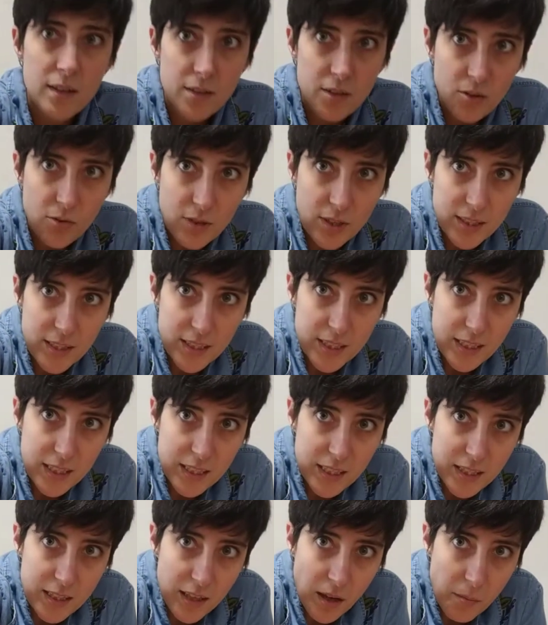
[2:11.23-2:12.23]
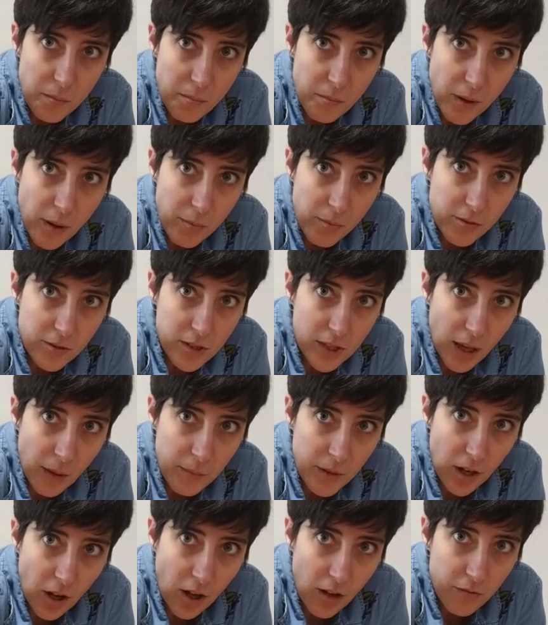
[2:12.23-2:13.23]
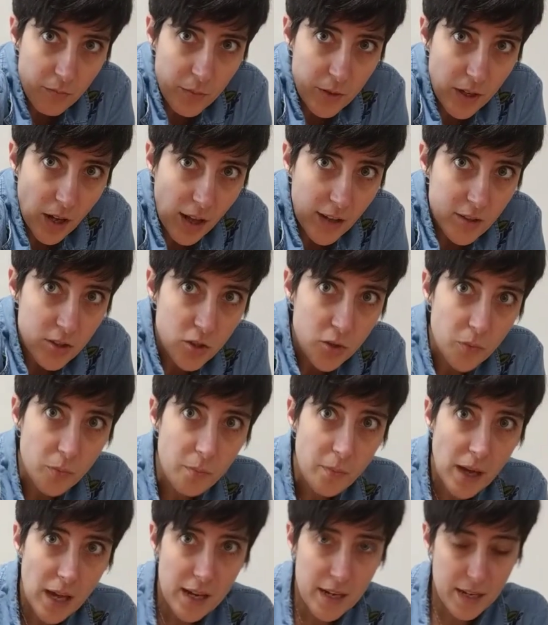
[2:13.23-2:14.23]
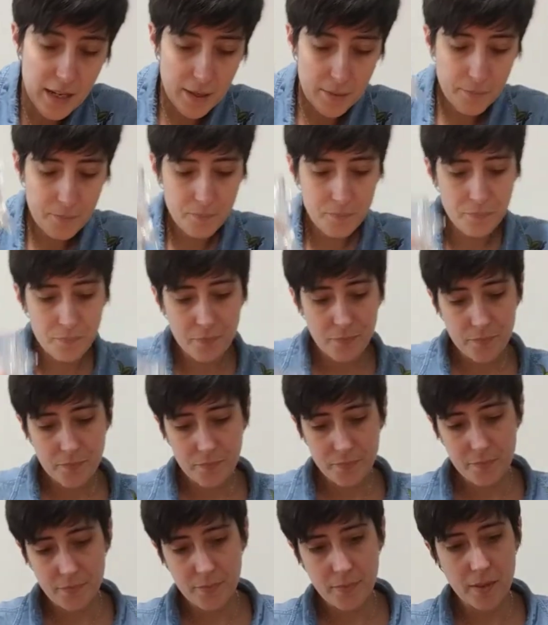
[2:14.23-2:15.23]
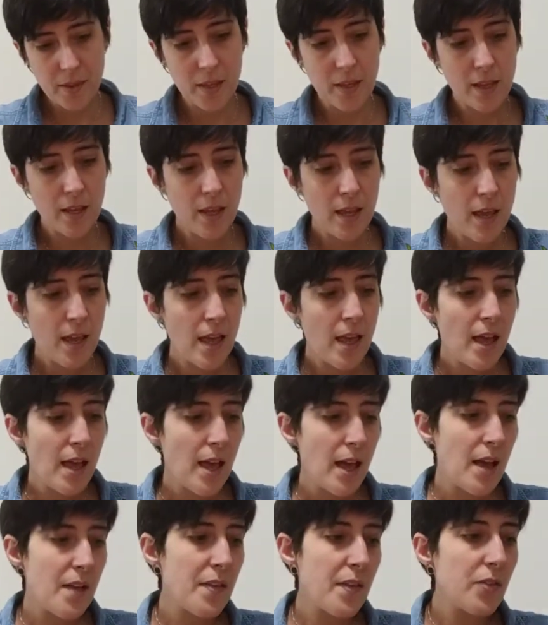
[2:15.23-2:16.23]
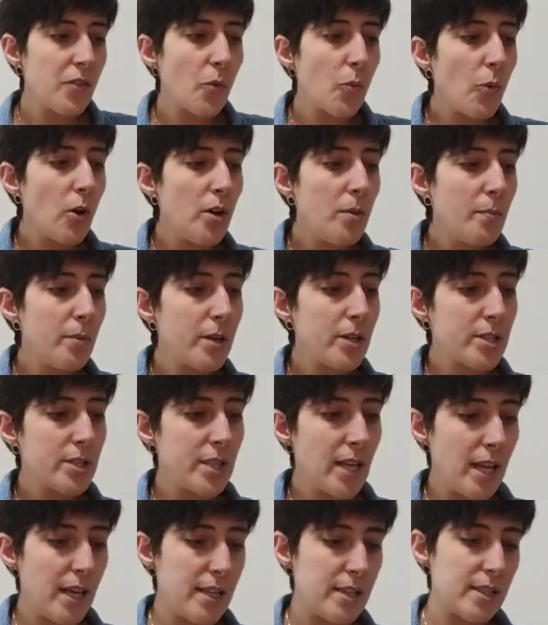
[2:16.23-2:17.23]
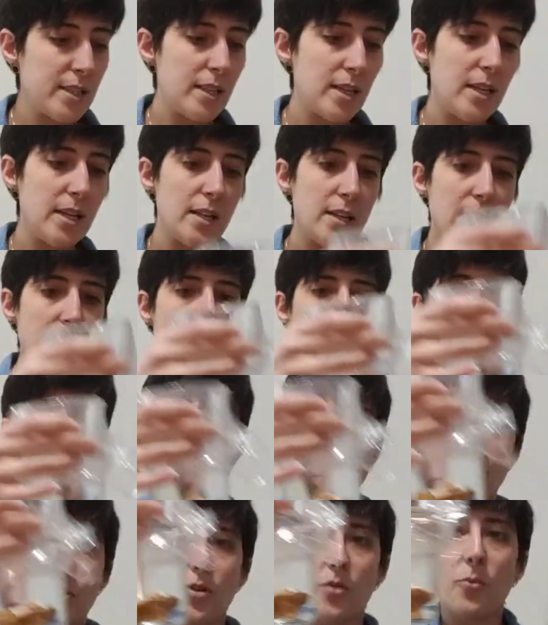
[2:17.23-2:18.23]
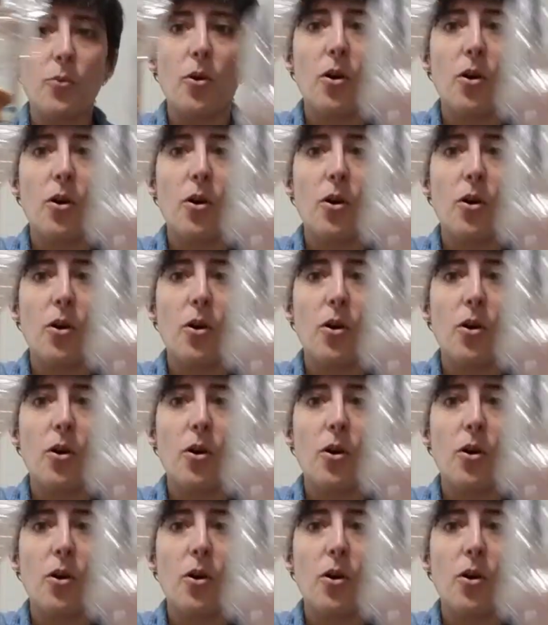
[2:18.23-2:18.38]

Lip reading: You can see some bubbles coming off, but not too many. And then the 1% and the pure